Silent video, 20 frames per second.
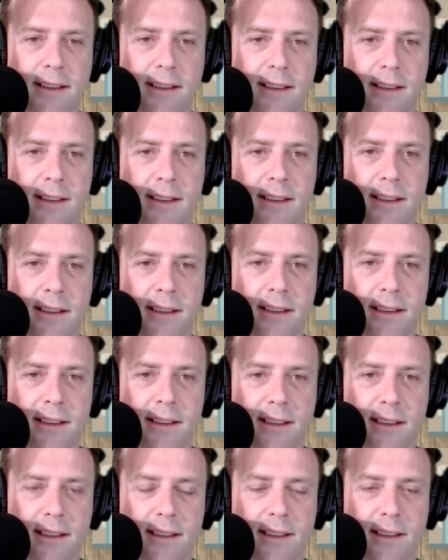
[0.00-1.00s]

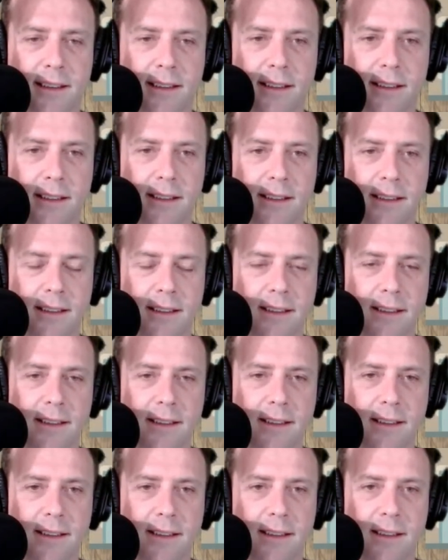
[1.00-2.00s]

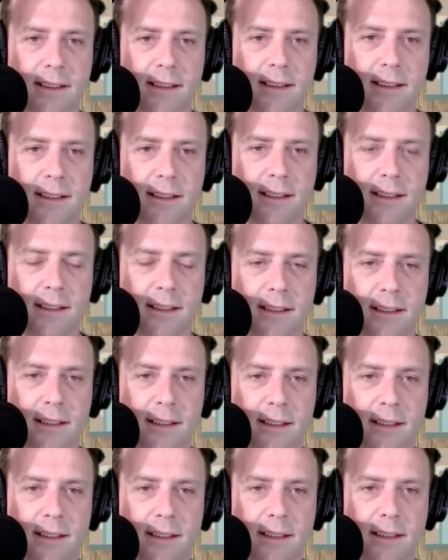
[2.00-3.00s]

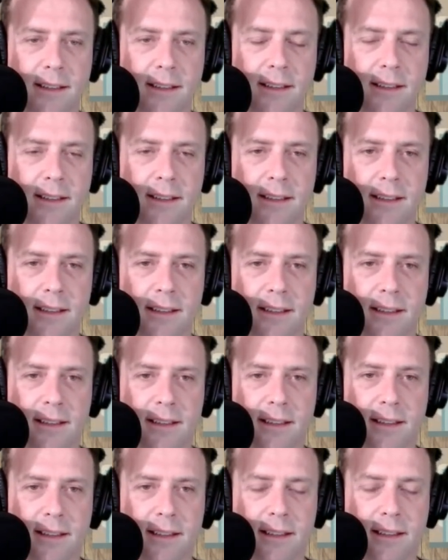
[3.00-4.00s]

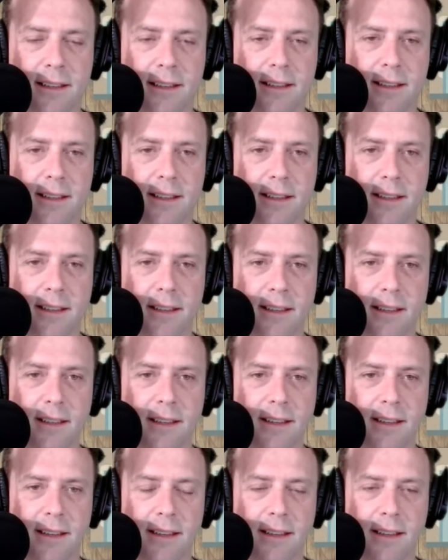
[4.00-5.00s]

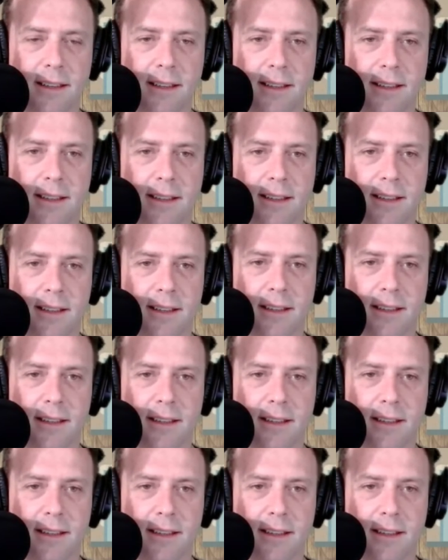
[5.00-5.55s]
No words are spoken by the person on screen.